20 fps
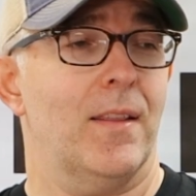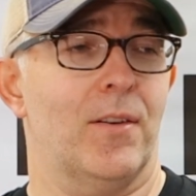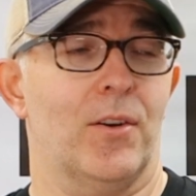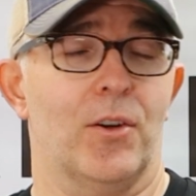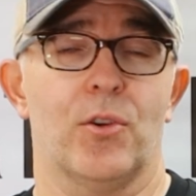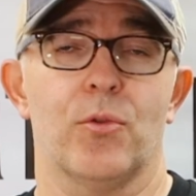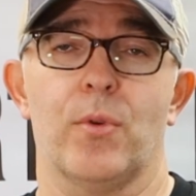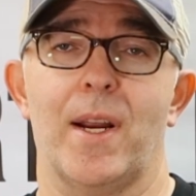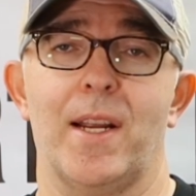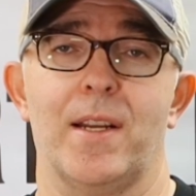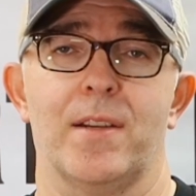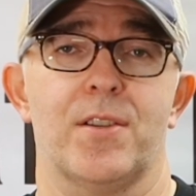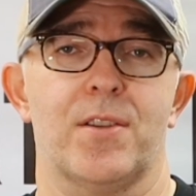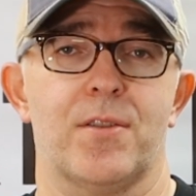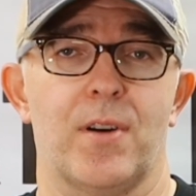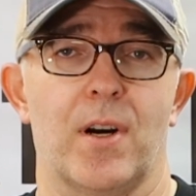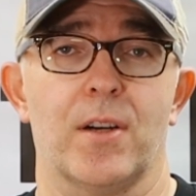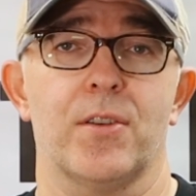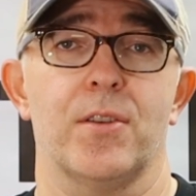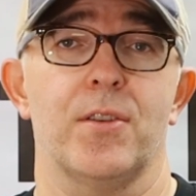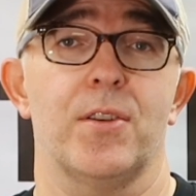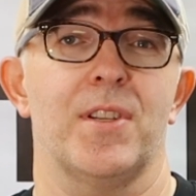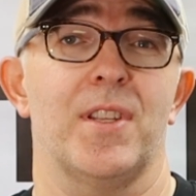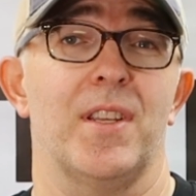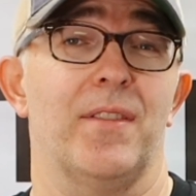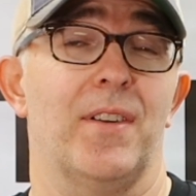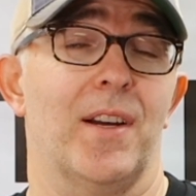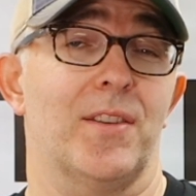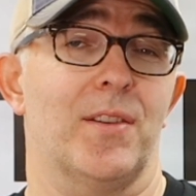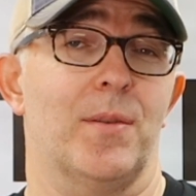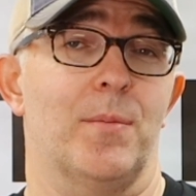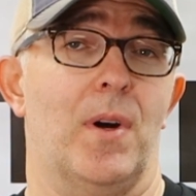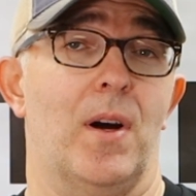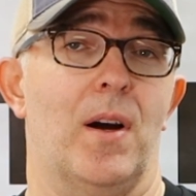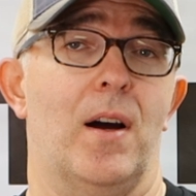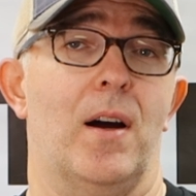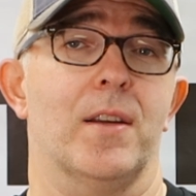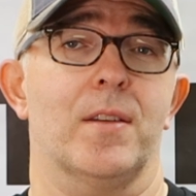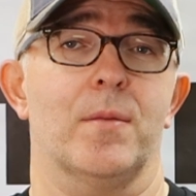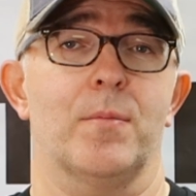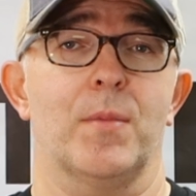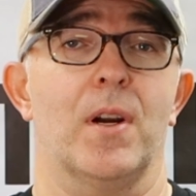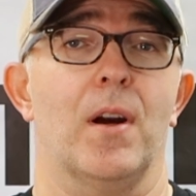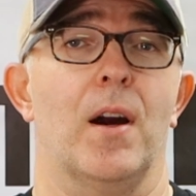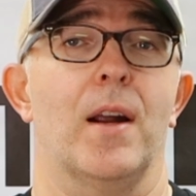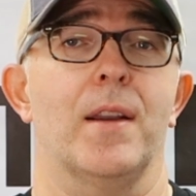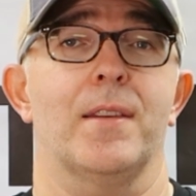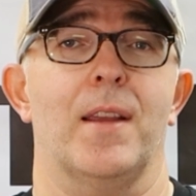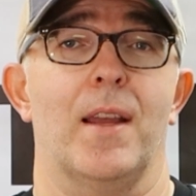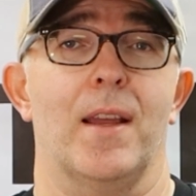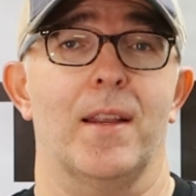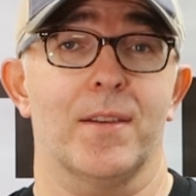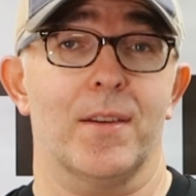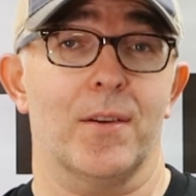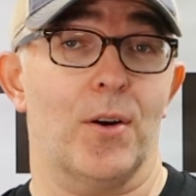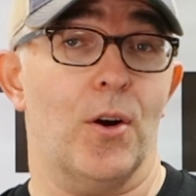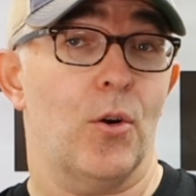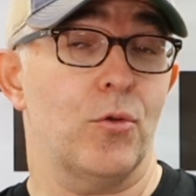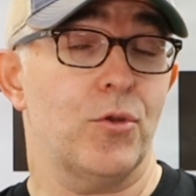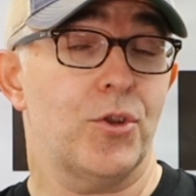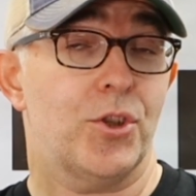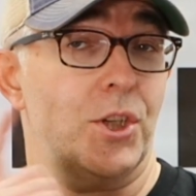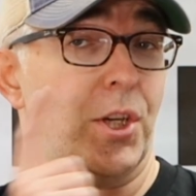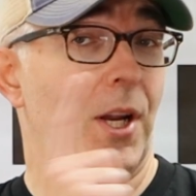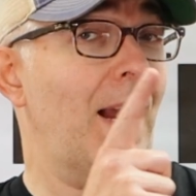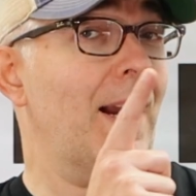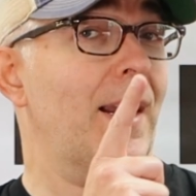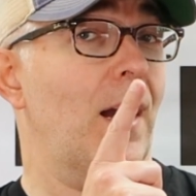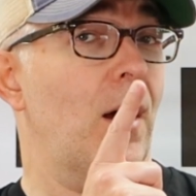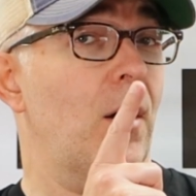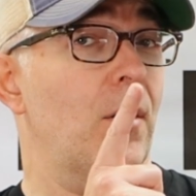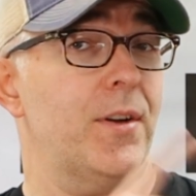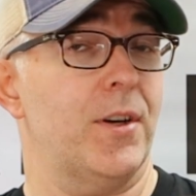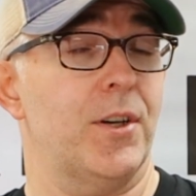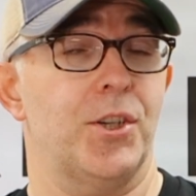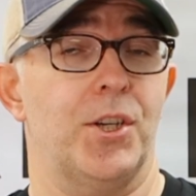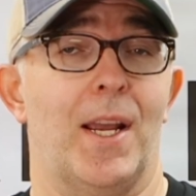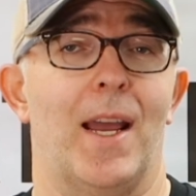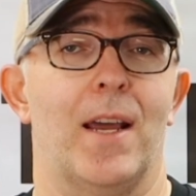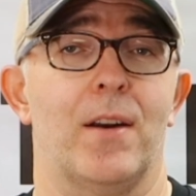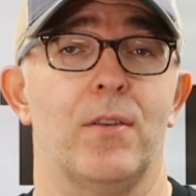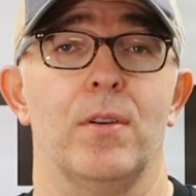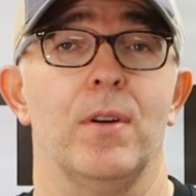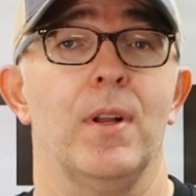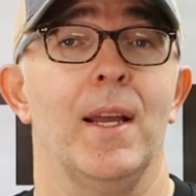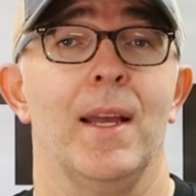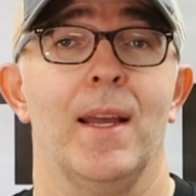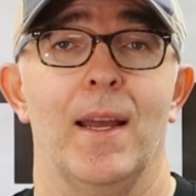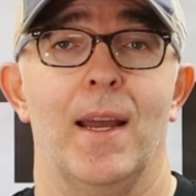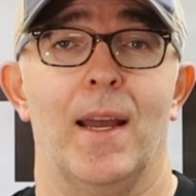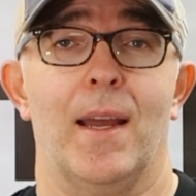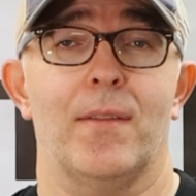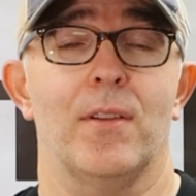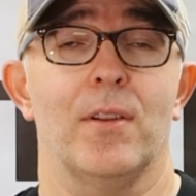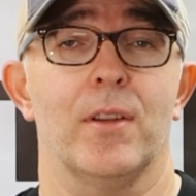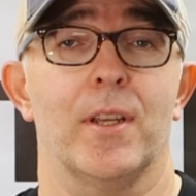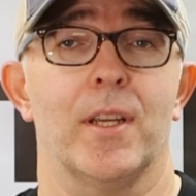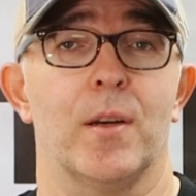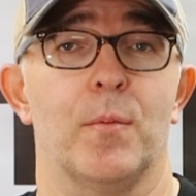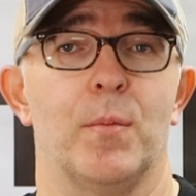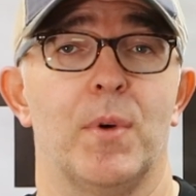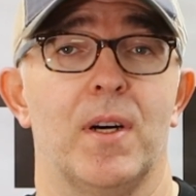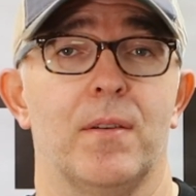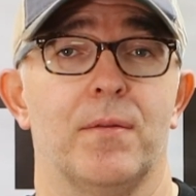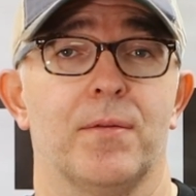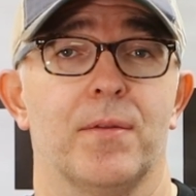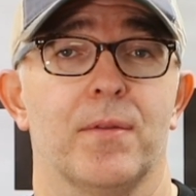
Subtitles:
They're great instructors. They've got some awesome content. So go check out their channel at the link above.